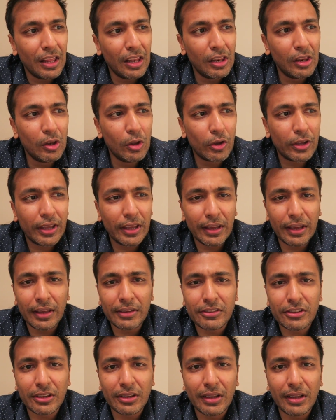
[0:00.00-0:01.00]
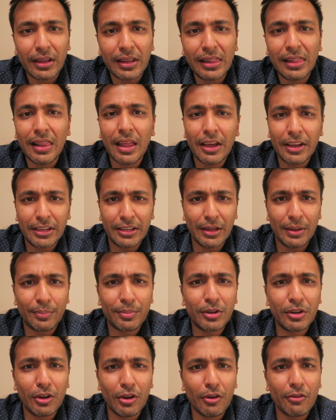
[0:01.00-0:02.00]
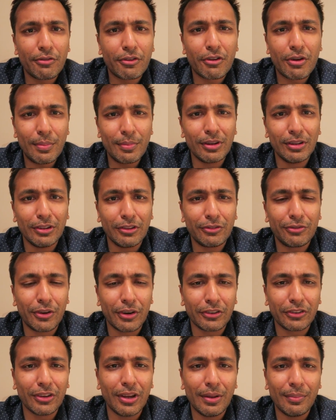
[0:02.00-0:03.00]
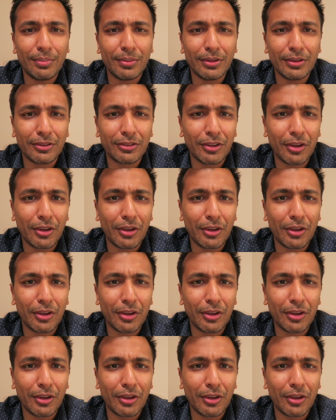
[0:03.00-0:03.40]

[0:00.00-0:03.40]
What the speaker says: looking at a lineup, you know, of criminals, for example.